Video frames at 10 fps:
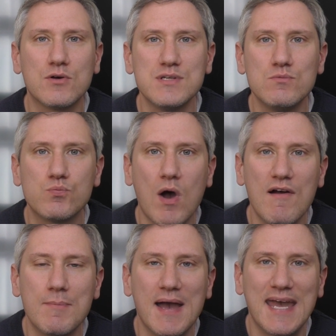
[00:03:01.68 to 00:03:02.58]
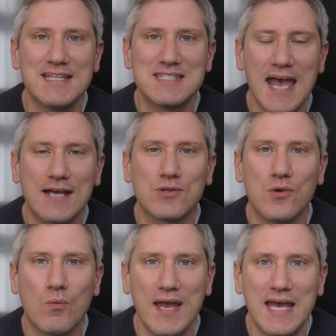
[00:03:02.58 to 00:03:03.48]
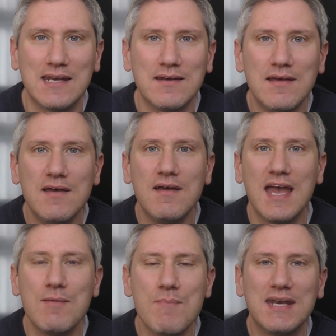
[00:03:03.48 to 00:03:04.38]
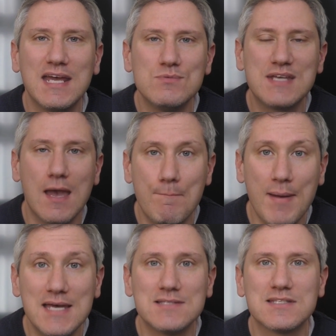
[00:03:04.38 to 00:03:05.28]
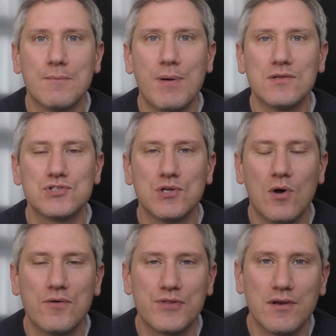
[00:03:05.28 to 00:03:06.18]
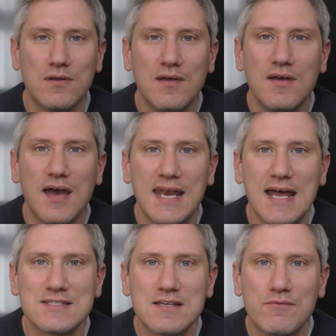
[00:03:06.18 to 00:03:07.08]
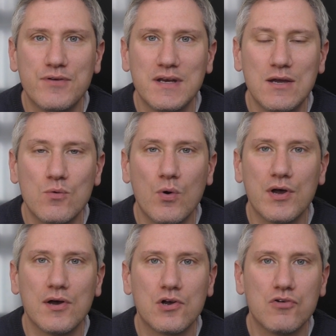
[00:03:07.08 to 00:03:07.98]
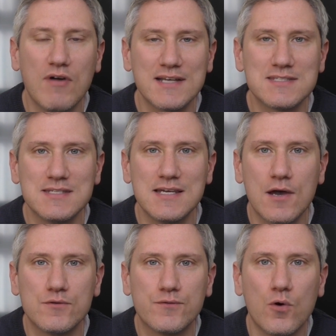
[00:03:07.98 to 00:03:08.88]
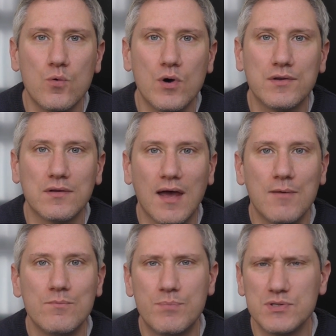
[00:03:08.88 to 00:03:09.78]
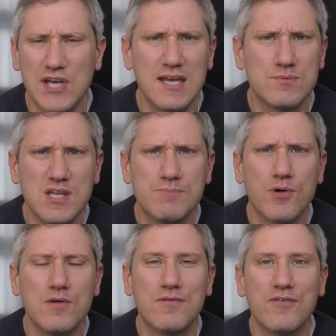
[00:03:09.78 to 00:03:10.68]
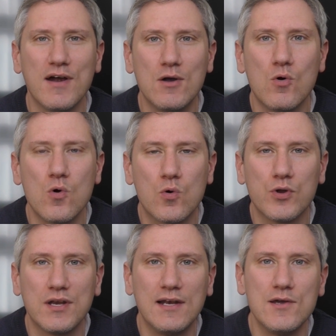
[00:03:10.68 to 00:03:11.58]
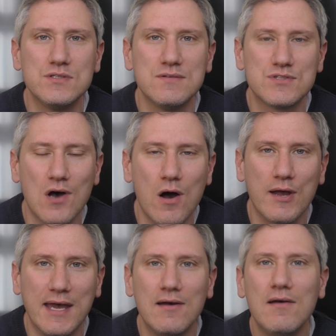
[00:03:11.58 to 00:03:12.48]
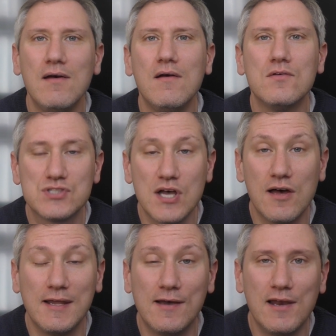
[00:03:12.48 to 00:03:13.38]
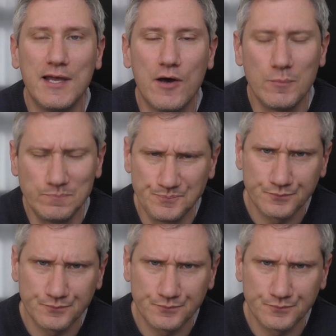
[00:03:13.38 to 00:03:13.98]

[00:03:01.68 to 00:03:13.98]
because he was worried about getting tagged on the way in. It meant that he was getting beaten to the punch too often, and that's something he'll want to correct as he goes forward. But Jacobs did prove a very awkward and elusive target, certainly early on.